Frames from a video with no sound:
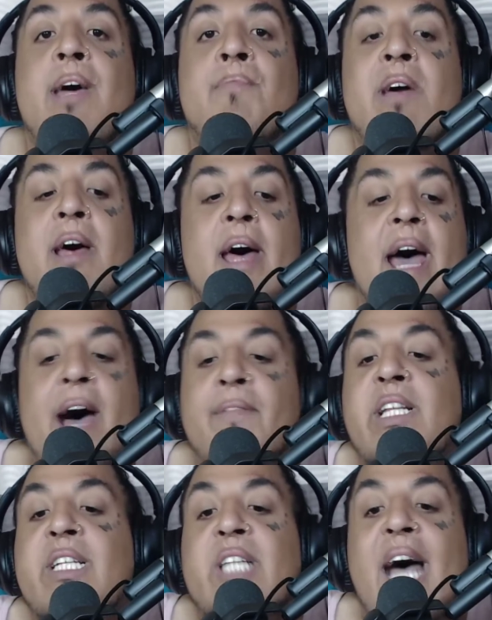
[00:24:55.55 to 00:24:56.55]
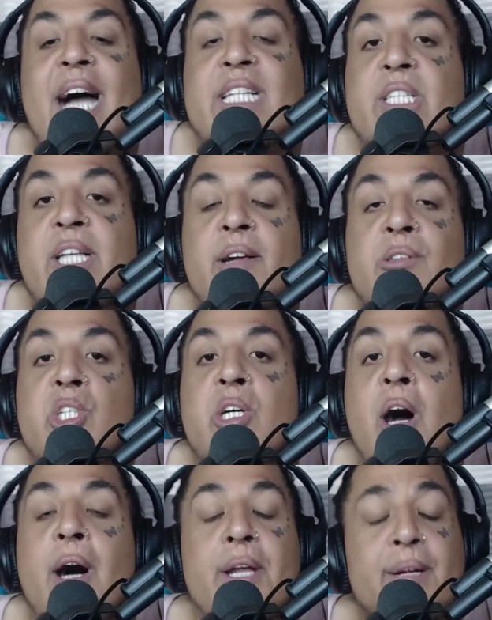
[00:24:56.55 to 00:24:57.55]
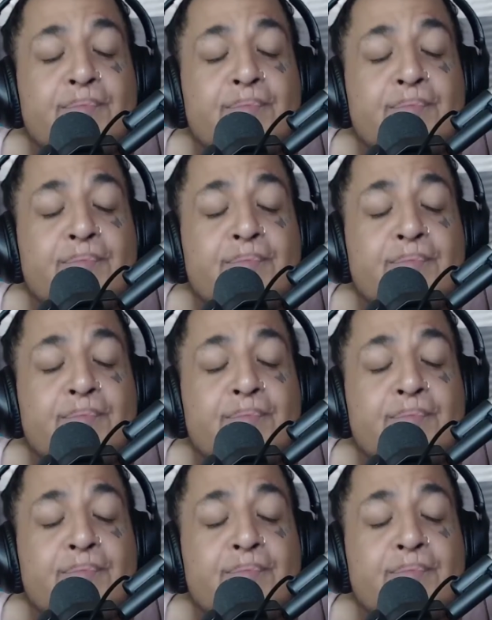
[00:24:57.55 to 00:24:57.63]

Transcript: him having these accidental Jōgan,